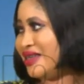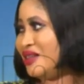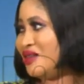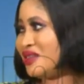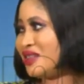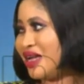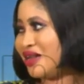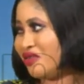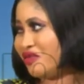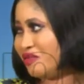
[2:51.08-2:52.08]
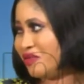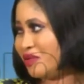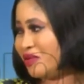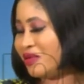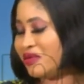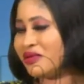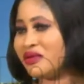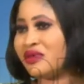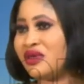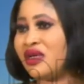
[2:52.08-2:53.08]
those kind of people
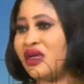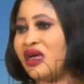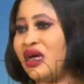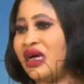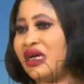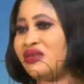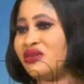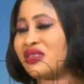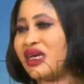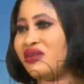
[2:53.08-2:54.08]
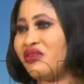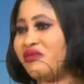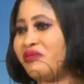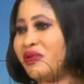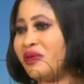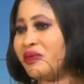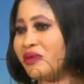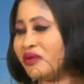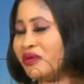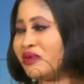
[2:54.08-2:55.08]
and those kind of
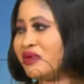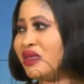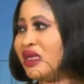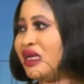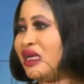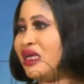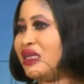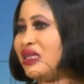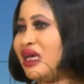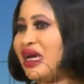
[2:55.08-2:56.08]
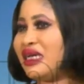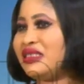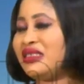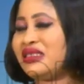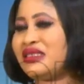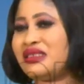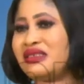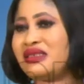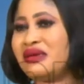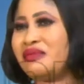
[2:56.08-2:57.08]
people they are this
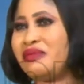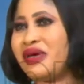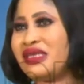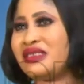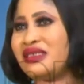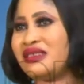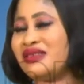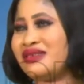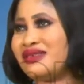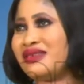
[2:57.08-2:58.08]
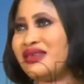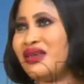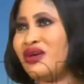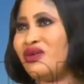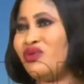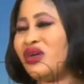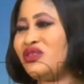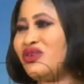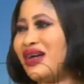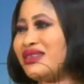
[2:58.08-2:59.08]
person when
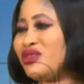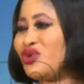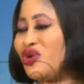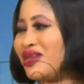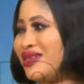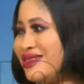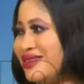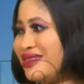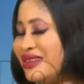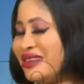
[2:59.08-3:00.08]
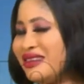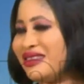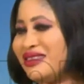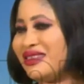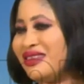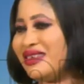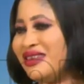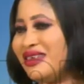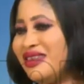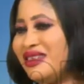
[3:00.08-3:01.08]
you are talking
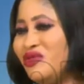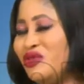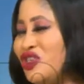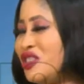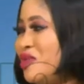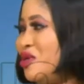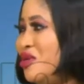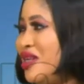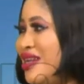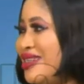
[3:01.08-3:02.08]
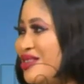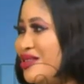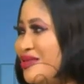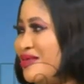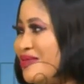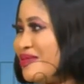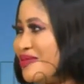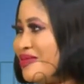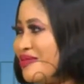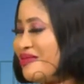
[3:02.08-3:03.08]
they will just be looking at you.
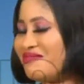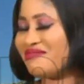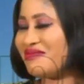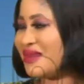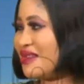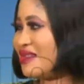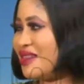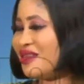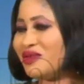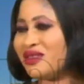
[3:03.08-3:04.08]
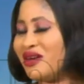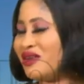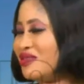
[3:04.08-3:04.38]
Hmm. They will tell you,